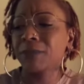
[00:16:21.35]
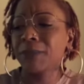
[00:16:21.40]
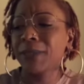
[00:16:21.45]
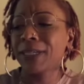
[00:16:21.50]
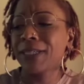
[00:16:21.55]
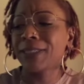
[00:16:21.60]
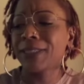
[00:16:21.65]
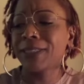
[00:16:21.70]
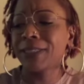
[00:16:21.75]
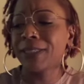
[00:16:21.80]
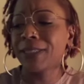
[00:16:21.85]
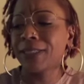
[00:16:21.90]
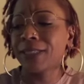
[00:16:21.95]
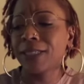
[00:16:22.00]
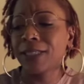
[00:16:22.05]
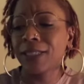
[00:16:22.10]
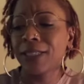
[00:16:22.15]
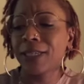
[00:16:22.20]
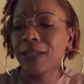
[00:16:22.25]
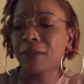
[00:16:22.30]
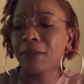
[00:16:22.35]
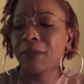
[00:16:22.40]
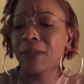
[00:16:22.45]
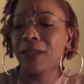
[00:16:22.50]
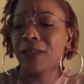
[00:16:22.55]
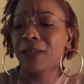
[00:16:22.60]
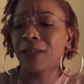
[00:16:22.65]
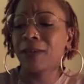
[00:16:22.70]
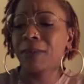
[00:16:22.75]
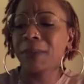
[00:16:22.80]
Pisces, look at
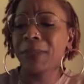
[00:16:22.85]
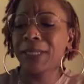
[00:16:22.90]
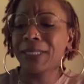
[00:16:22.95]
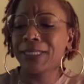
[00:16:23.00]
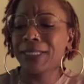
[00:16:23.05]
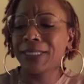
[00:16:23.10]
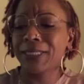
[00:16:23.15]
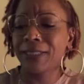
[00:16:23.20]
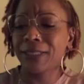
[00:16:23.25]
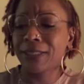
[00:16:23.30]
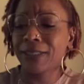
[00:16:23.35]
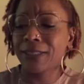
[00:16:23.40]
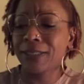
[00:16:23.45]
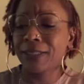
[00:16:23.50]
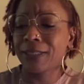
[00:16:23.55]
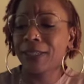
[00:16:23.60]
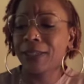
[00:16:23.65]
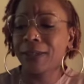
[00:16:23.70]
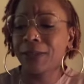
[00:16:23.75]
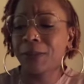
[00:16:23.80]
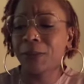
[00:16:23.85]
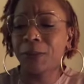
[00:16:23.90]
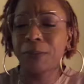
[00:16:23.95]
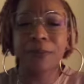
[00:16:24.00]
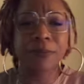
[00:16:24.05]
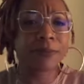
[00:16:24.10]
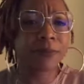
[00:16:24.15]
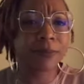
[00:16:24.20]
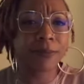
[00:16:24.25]
me, give me attention, help.